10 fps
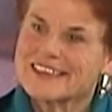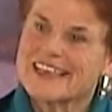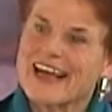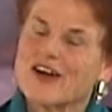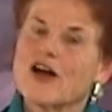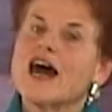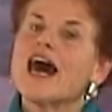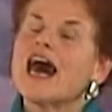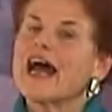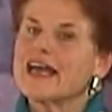Now,
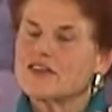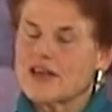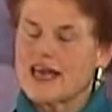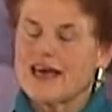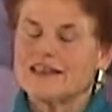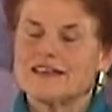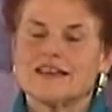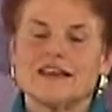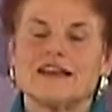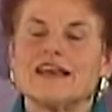I have had,
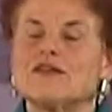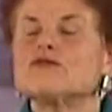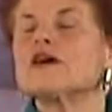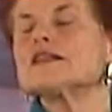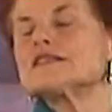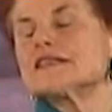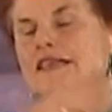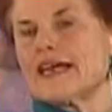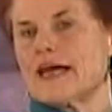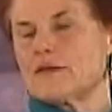it runs the
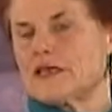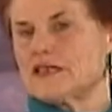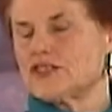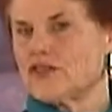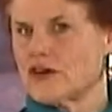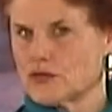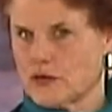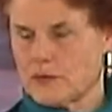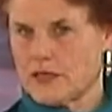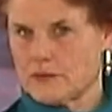gamut as far as
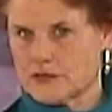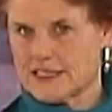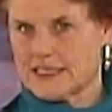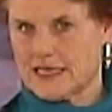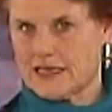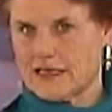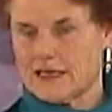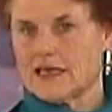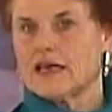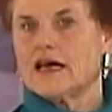what people see.
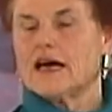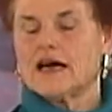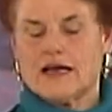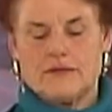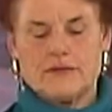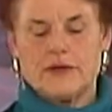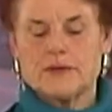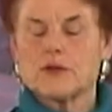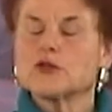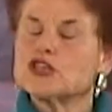Um,
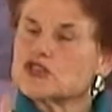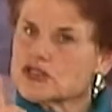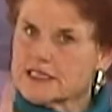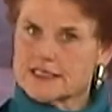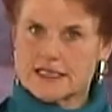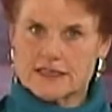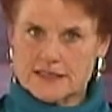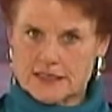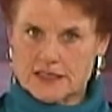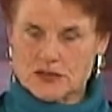people usually see
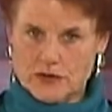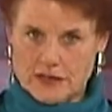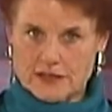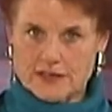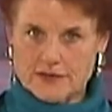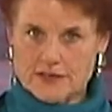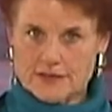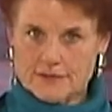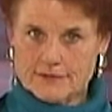deceased relatives.